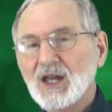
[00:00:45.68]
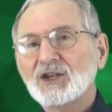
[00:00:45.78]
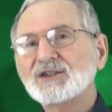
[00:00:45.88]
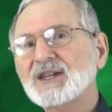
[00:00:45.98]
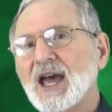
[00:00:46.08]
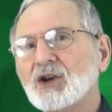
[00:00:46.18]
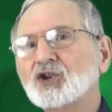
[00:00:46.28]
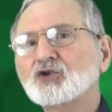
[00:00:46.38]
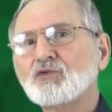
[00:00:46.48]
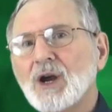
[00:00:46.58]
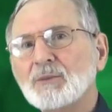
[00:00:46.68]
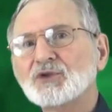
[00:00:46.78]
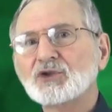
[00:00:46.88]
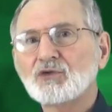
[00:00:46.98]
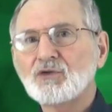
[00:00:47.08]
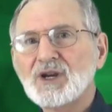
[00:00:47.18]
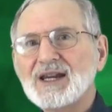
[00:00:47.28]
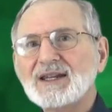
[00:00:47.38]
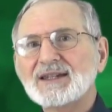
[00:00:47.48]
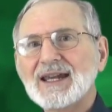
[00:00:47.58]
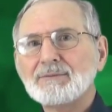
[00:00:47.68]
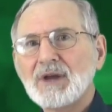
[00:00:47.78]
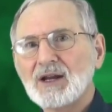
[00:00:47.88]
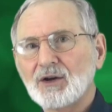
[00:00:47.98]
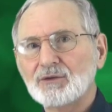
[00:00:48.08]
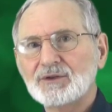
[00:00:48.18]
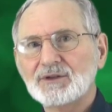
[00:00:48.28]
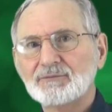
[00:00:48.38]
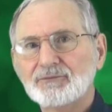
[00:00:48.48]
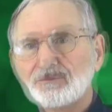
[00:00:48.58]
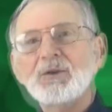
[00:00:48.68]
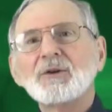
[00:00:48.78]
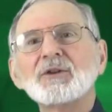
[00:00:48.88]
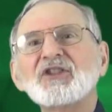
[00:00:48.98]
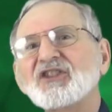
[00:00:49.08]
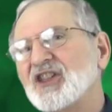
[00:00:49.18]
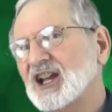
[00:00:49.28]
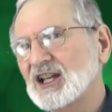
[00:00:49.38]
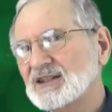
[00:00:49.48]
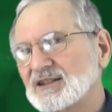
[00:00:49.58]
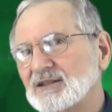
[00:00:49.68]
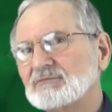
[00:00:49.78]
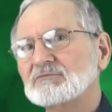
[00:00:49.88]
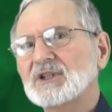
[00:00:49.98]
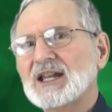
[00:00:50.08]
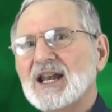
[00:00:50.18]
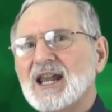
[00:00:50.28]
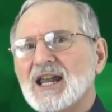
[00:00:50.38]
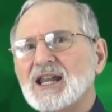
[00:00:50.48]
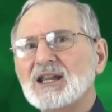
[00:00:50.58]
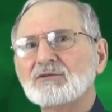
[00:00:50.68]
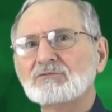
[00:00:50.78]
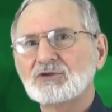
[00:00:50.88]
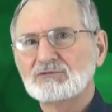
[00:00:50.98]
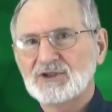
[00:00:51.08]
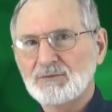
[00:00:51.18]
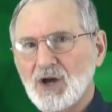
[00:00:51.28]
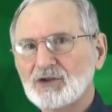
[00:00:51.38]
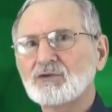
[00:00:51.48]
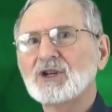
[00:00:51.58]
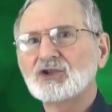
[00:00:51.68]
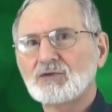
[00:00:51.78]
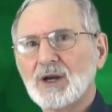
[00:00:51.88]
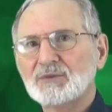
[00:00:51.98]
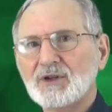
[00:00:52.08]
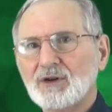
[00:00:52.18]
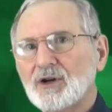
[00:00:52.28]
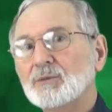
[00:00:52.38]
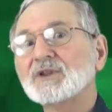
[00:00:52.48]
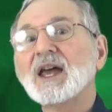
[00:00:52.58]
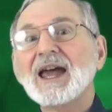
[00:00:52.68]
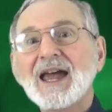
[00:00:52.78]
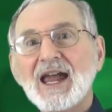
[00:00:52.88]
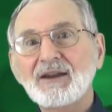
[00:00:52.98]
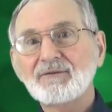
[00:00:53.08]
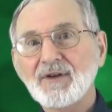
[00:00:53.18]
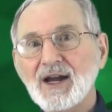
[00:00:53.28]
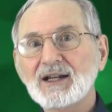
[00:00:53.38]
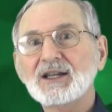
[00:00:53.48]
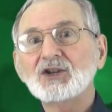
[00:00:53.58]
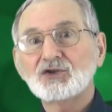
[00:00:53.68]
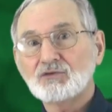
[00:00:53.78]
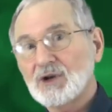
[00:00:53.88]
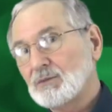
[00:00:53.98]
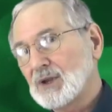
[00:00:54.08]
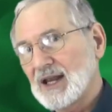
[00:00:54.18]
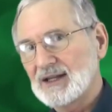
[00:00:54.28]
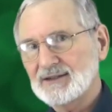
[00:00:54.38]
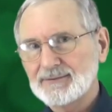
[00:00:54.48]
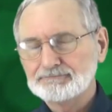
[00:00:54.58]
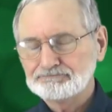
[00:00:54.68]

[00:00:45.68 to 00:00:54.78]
scattered shrubs or trees in meadows, thickets containing small trees, shrubs, and herbs, and finally shrublands.